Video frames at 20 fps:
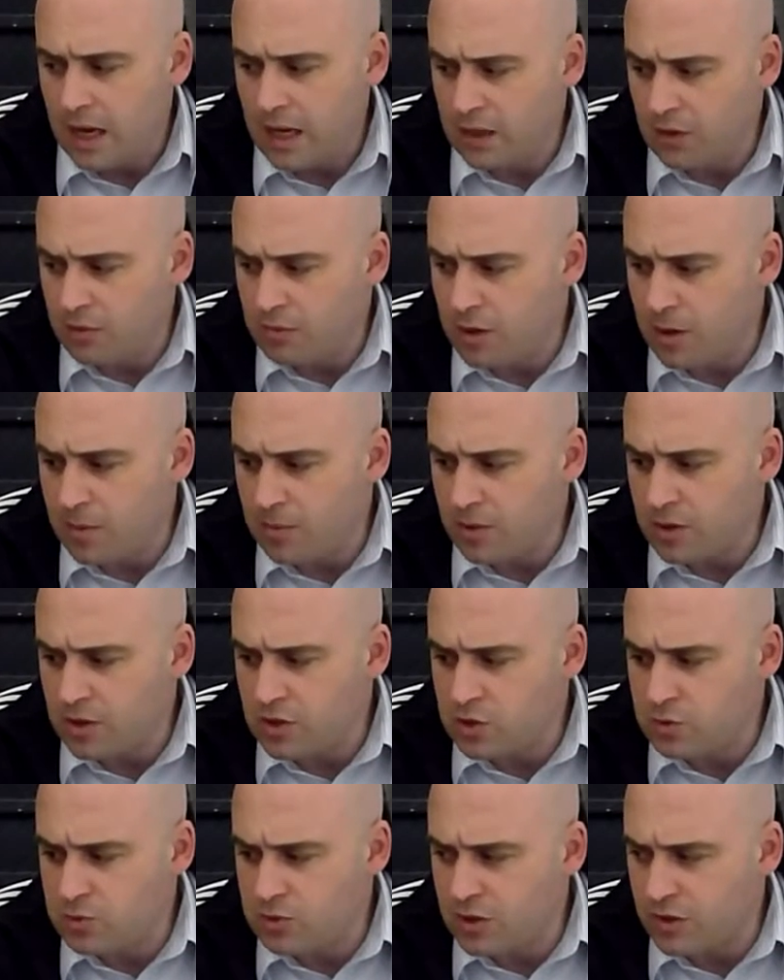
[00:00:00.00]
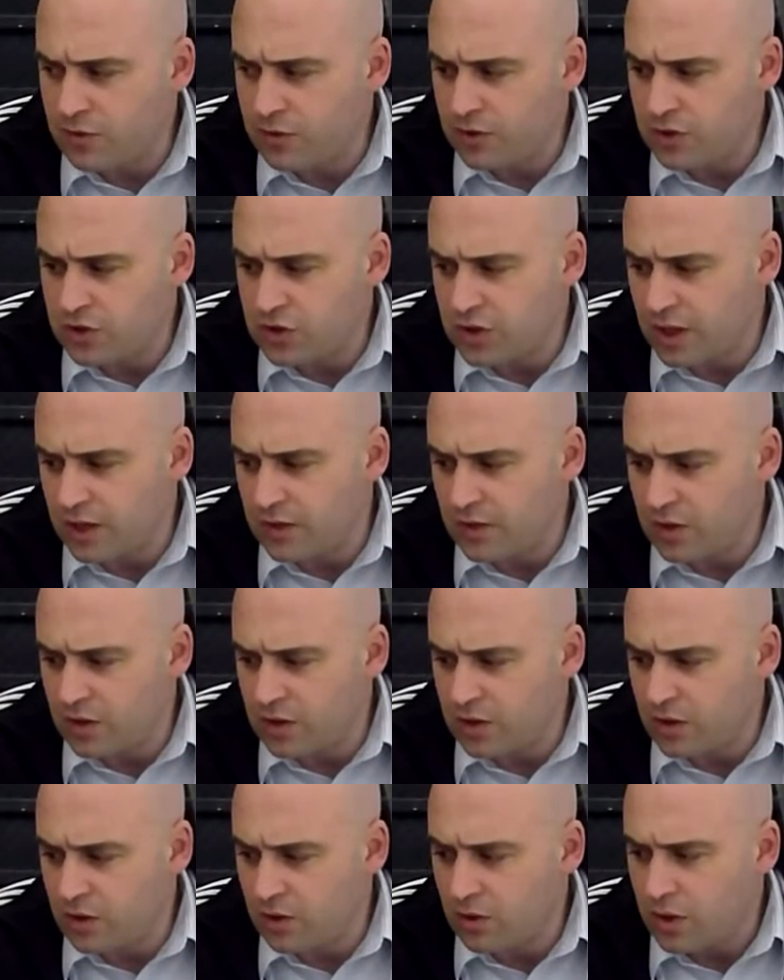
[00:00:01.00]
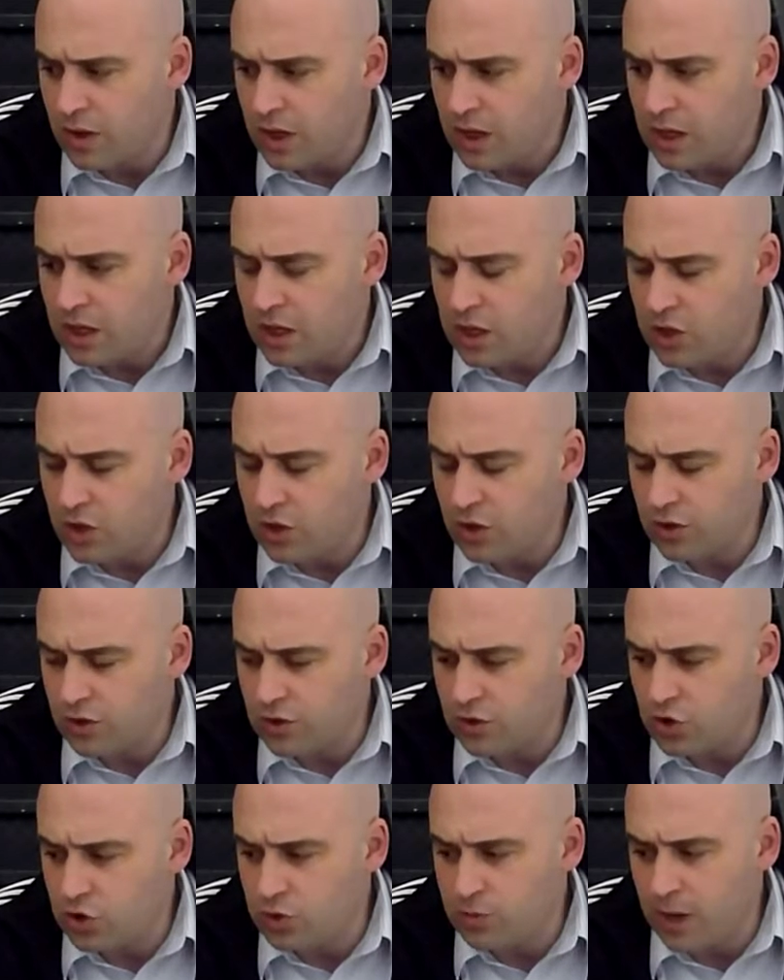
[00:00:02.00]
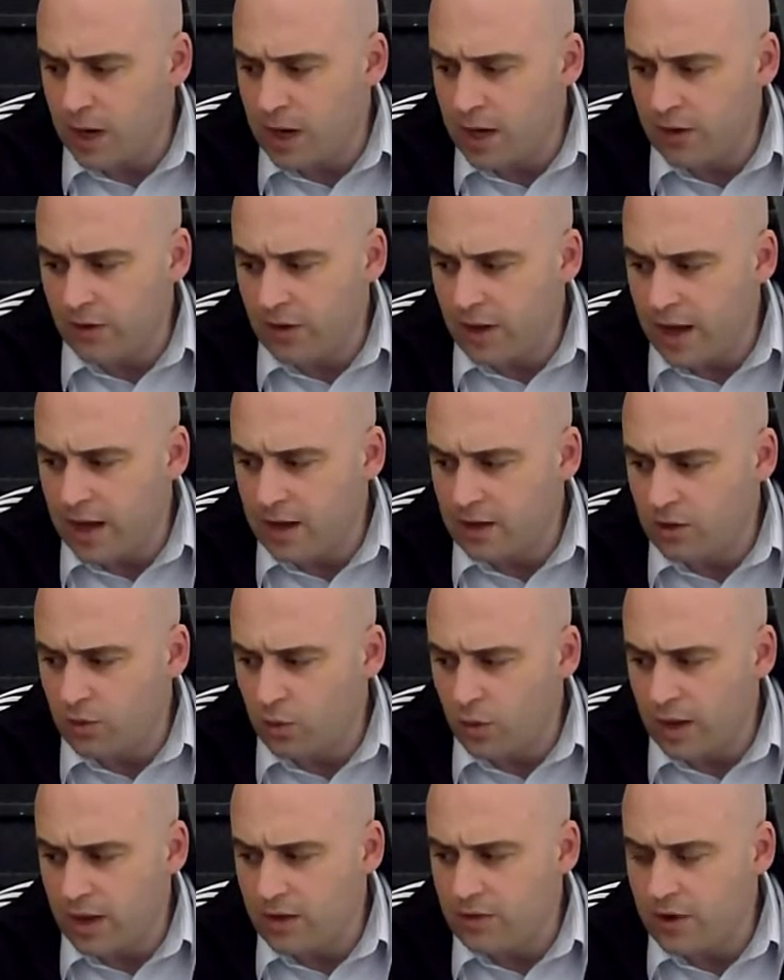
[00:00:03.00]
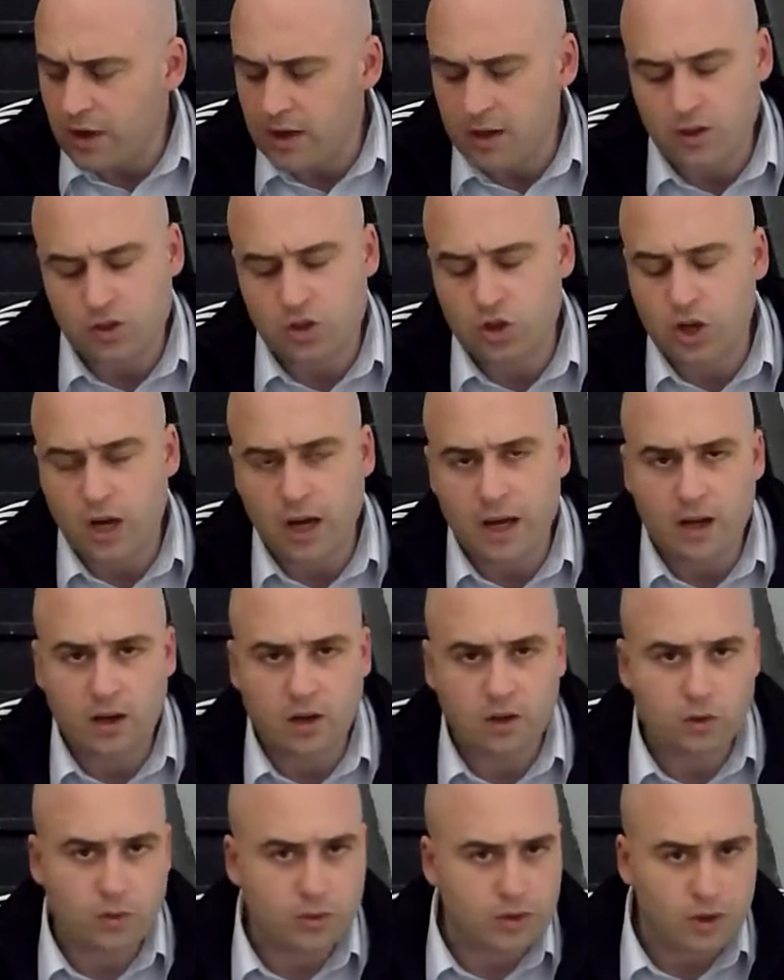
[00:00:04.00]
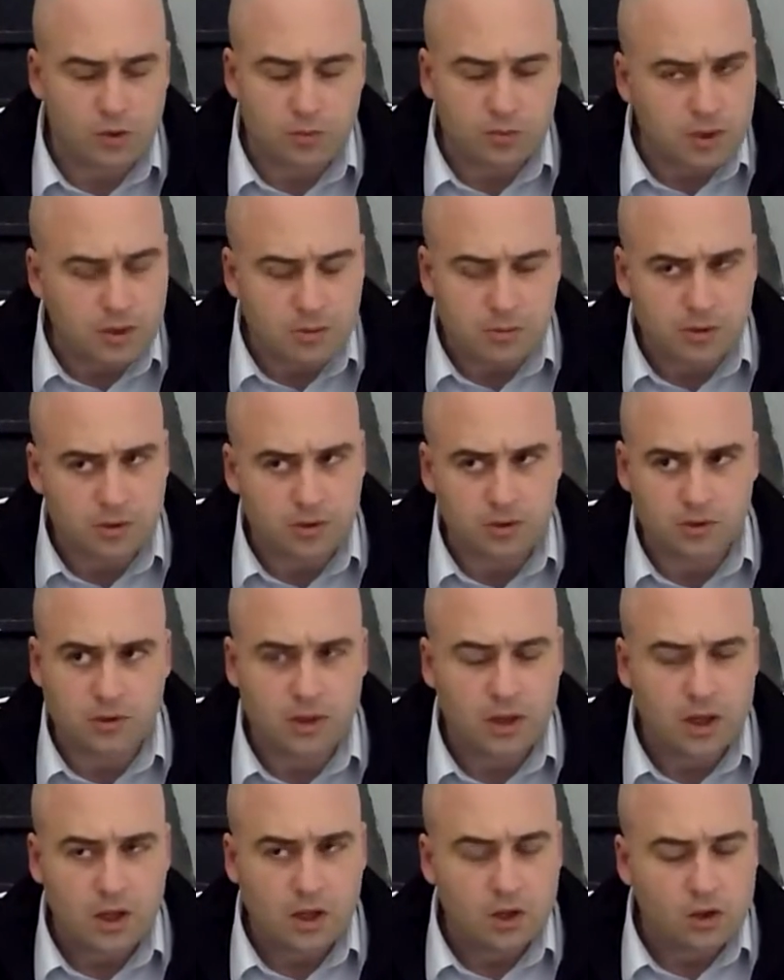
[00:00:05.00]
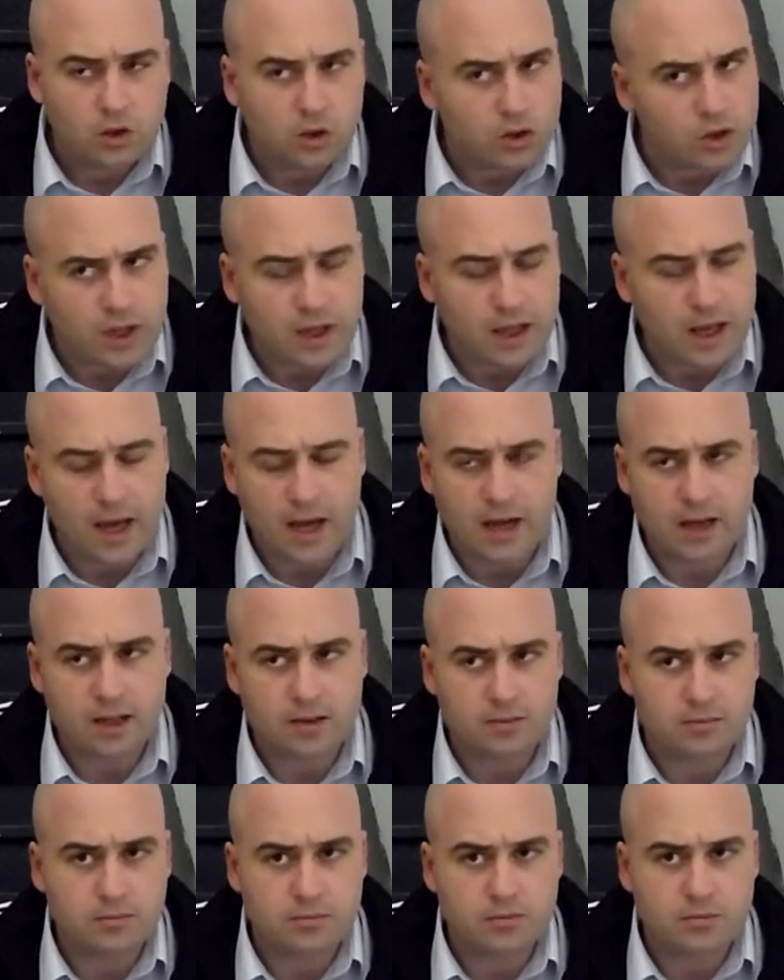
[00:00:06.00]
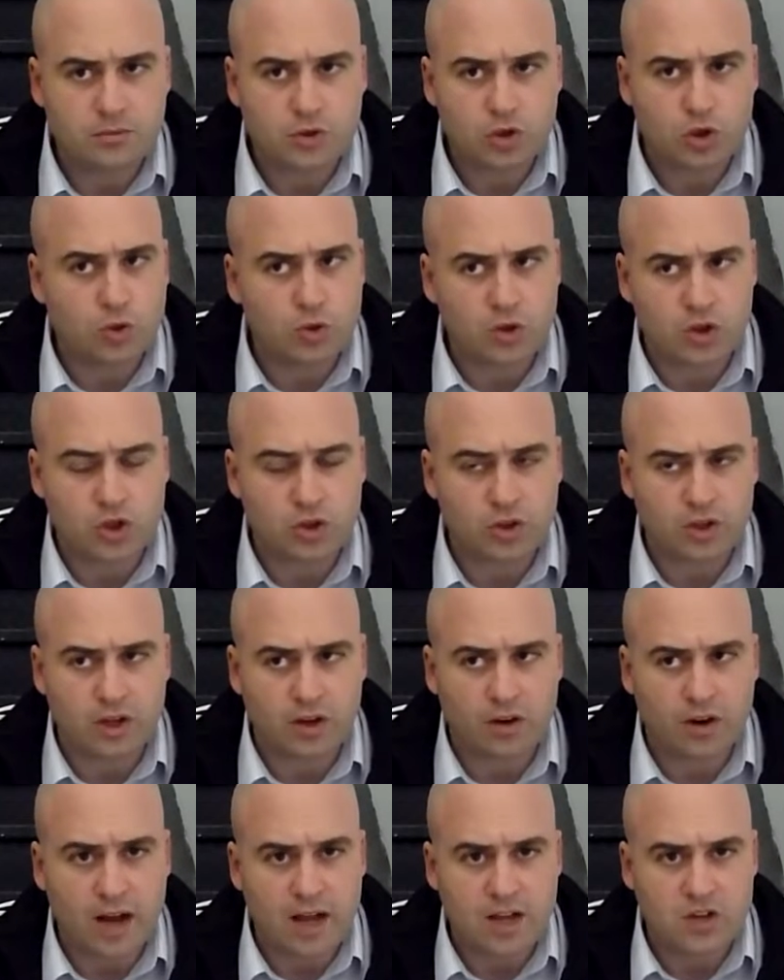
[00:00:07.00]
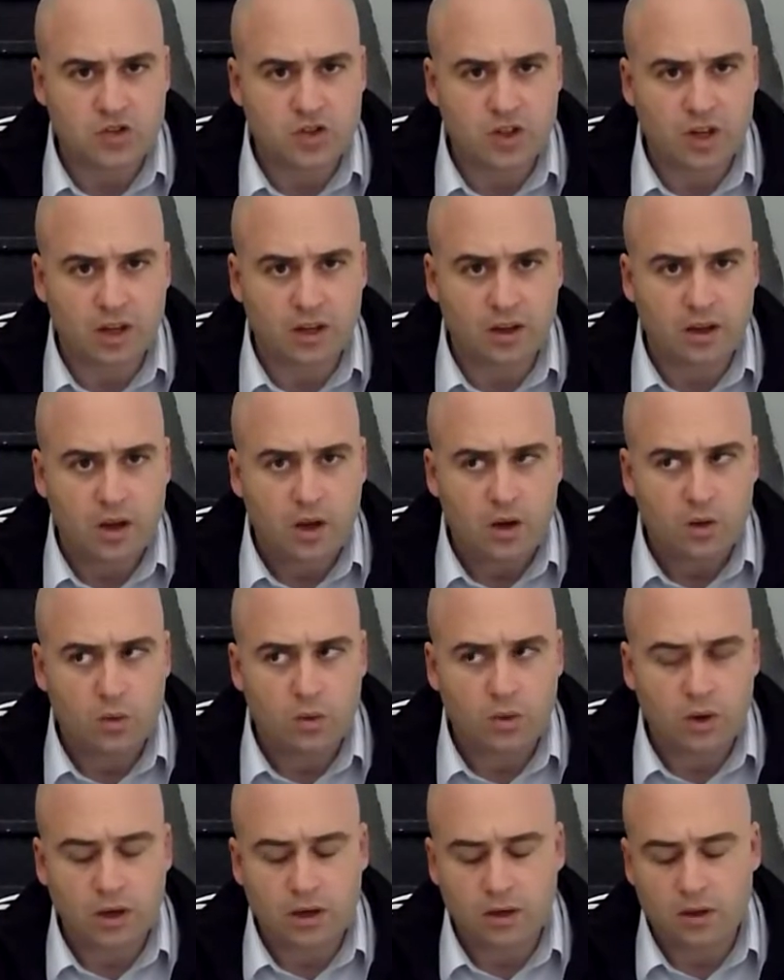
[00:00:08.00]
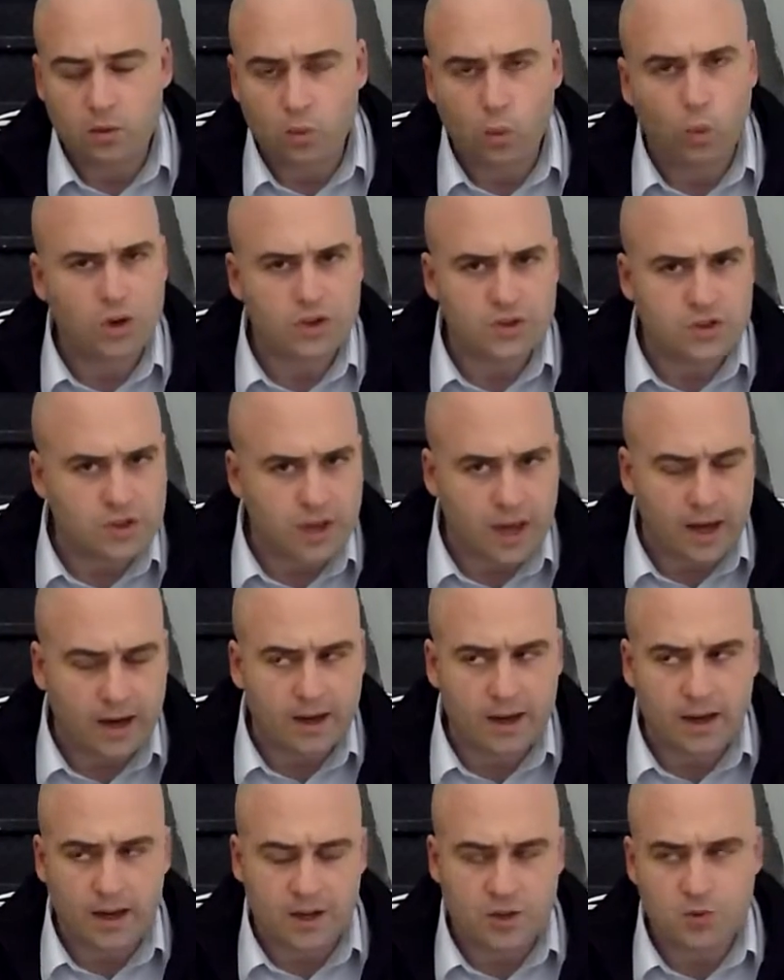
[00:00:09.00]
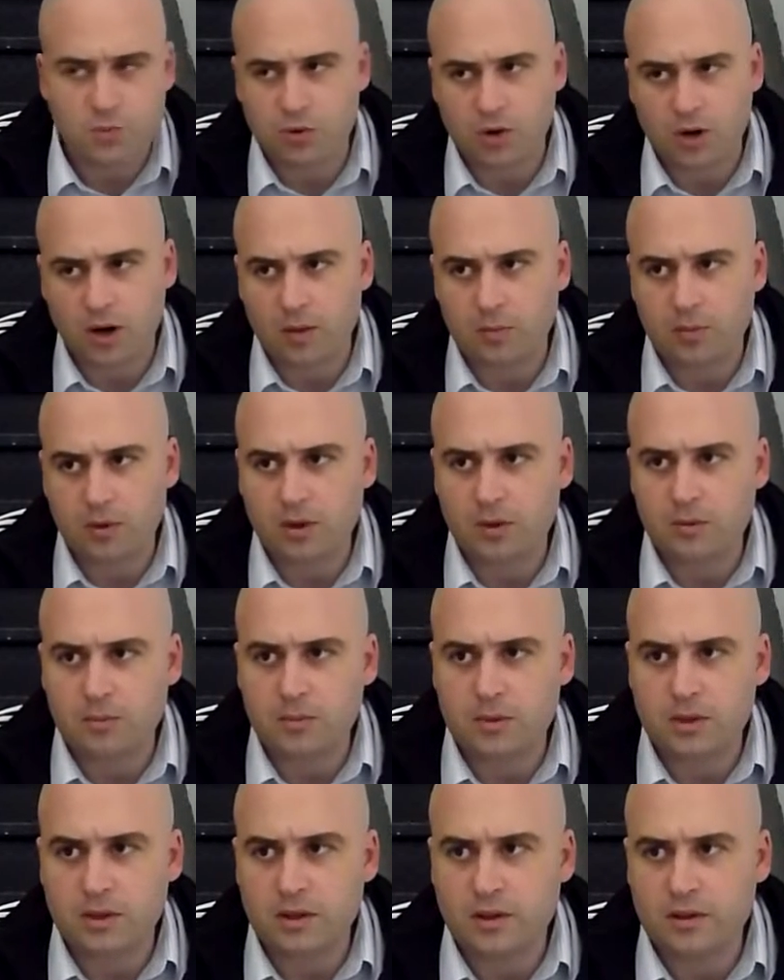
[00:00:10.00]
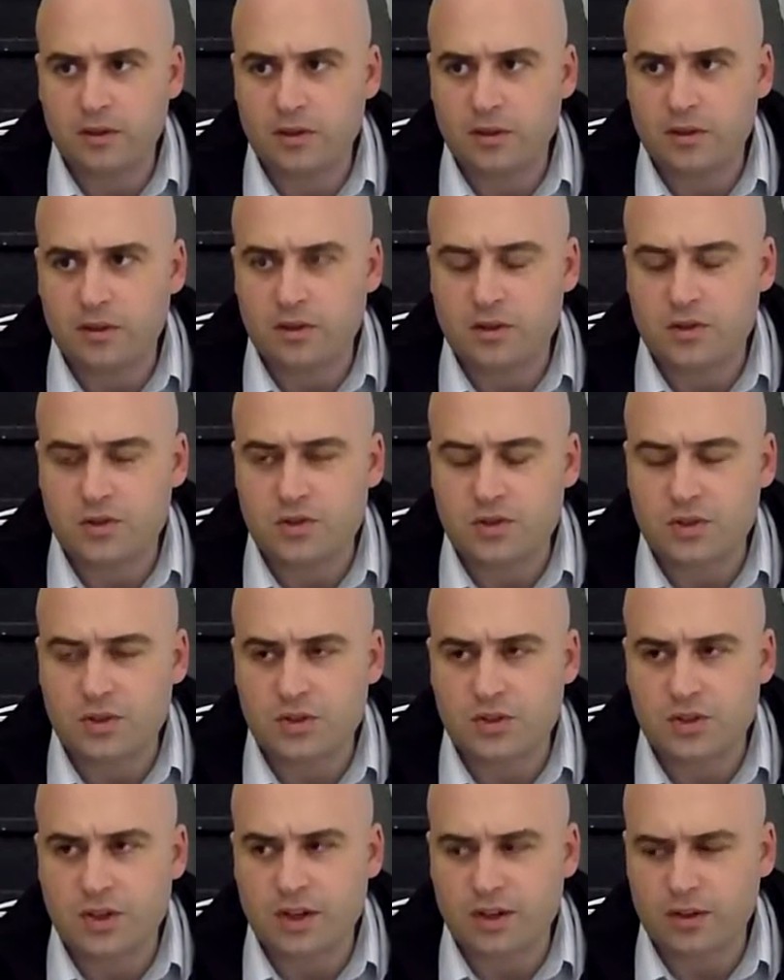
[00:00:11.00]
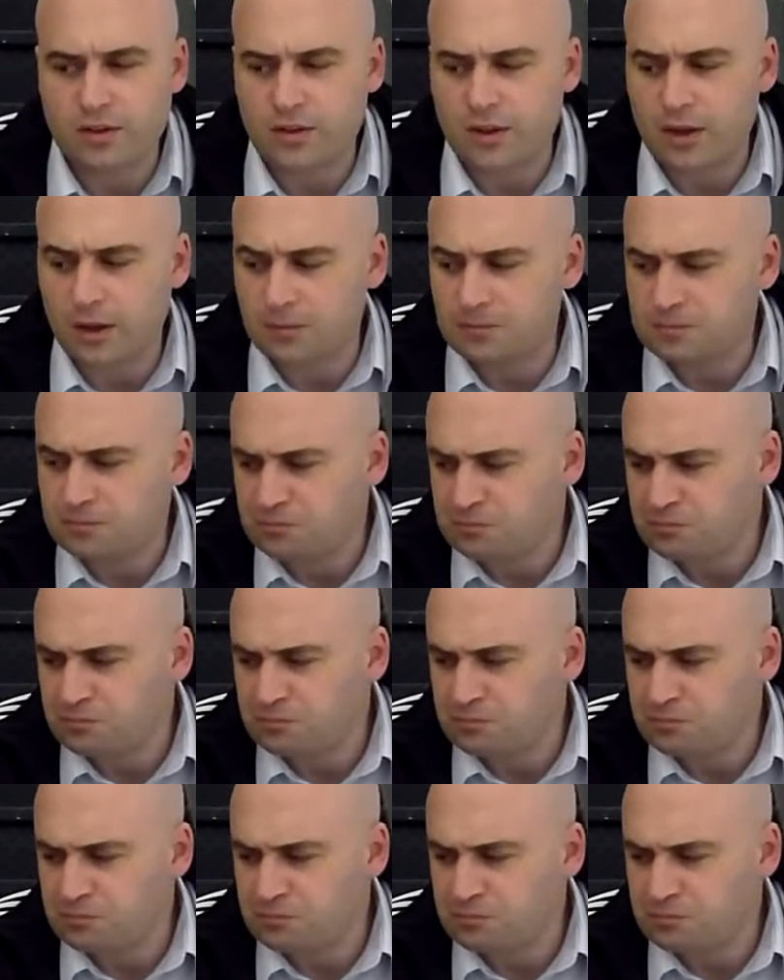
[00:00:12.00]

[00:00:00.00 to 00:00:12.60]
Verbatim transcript: And I remember he specifically said that, you know, he couldn't smile at or wave at a child without people looking at him shrewishly or asking, uh, what's that guy's problem, uh, this, this kind of thing.